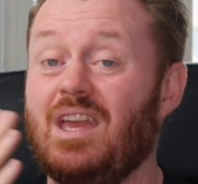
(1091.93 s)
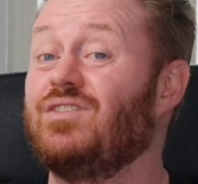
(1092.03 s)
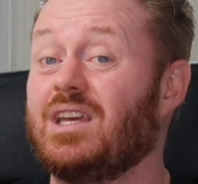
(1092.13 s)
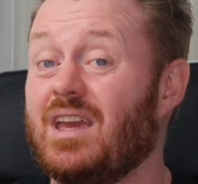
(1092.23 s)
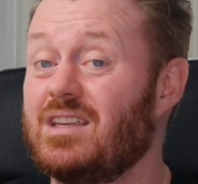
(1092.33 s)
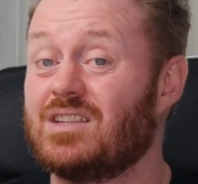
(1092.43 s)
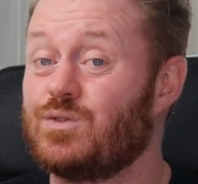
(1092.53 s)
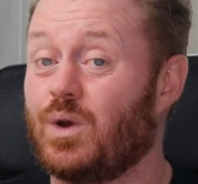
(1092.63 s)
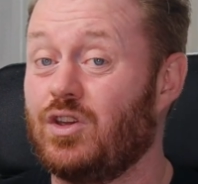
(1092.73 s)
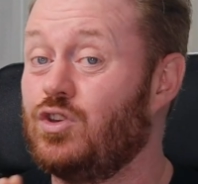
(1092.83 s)
even in
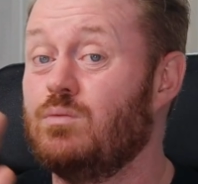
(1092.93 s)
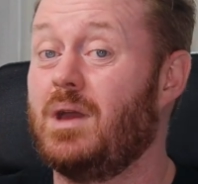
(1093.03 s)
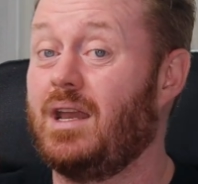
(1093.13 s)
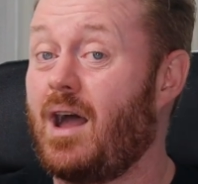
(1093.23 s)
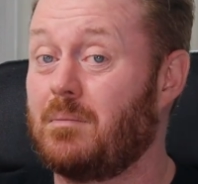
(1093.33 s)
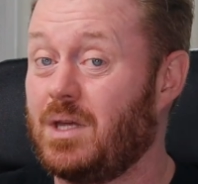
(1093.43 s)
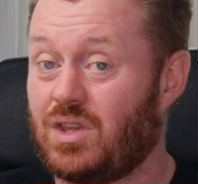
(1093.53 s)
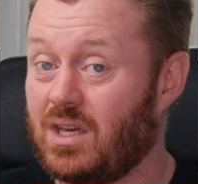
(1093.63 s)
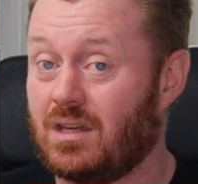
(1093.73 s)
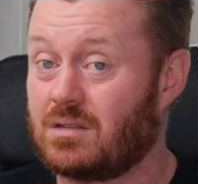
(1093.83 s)
cases where you may not be
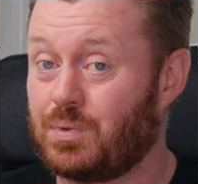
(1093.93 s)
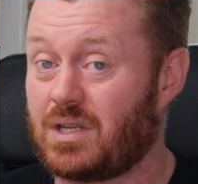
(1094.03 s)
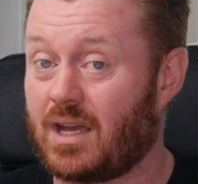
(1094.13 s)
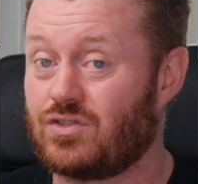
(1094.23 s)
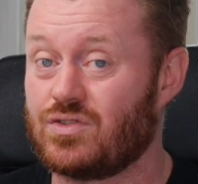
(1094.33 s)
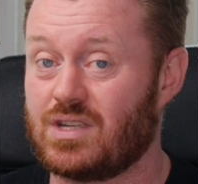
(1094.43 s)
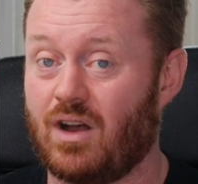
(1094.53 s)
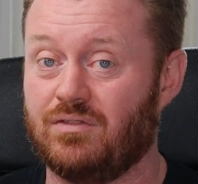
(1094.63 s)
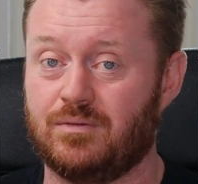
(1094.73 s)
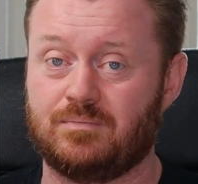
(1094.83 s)
thinking to protect
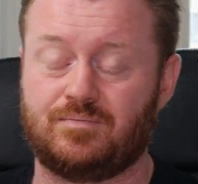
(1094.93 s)
yourself.